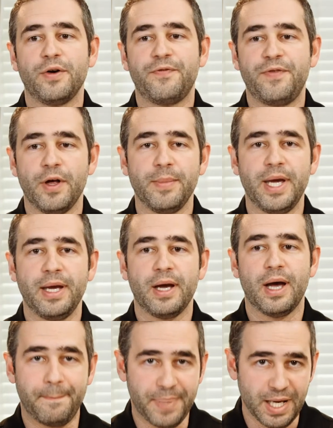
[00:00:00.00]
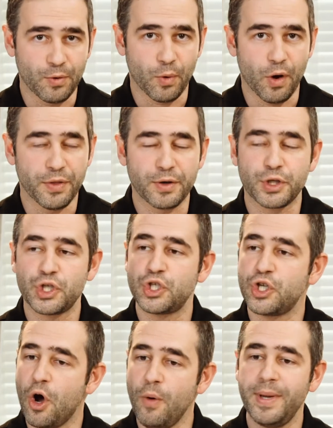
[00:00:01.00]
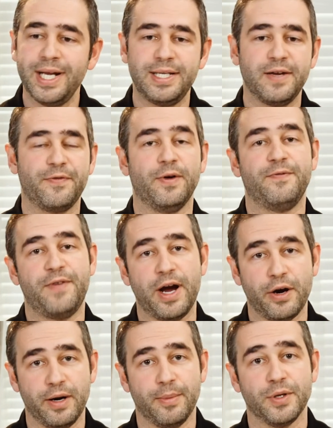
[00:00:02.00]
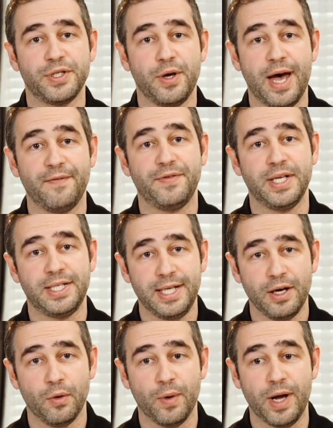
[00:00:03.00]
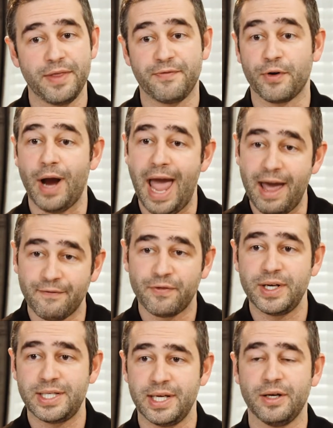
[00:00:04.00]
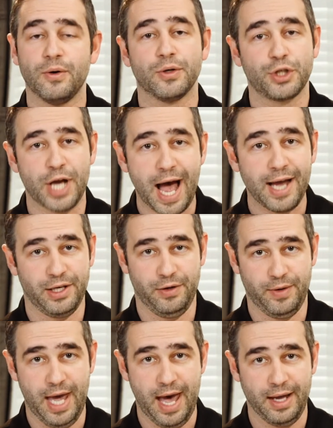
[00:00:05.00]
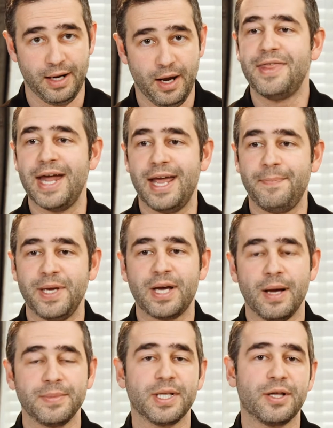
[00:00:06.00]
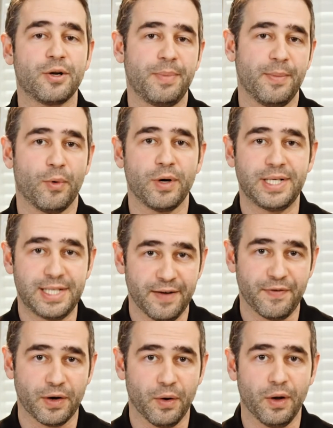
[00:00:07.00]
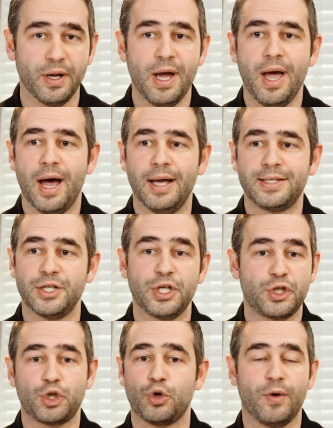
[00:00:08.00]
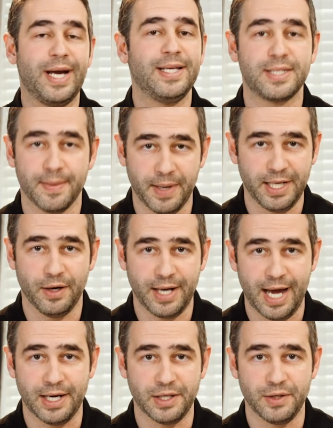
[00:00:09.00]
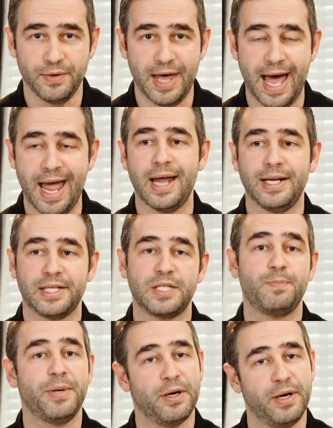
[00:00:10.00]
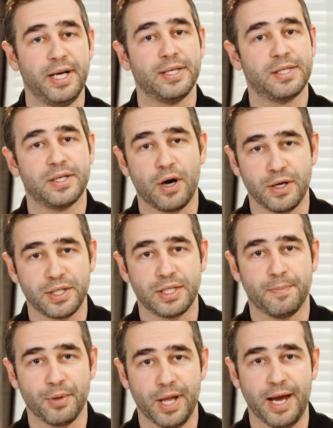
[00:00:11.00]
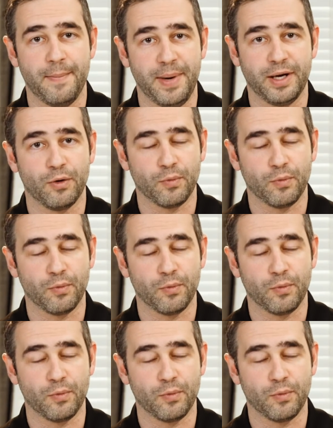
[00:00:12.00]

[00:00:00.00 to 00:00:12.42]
you're filming B-roll, there's so many different variables you have to deal with for every single shot you get that it becomes a little bit more difficult to just train somebody on how to do that, and experience starts to play a bigger